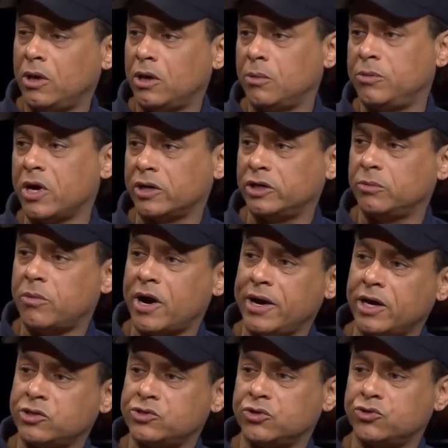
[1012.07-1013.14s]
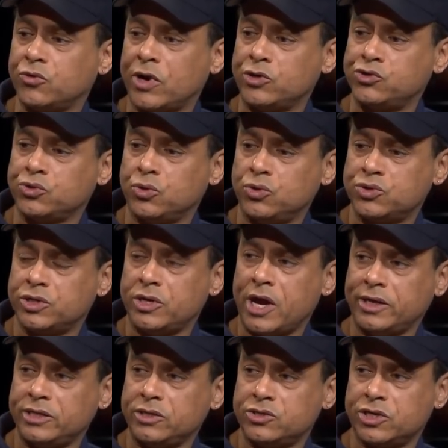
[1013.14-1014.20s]
abducted by extraterrestrials in
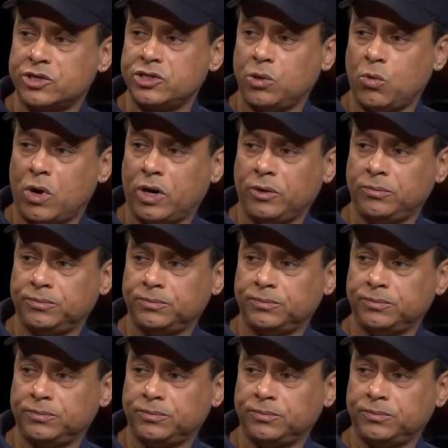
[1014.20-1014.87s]
nineteen sixty-one.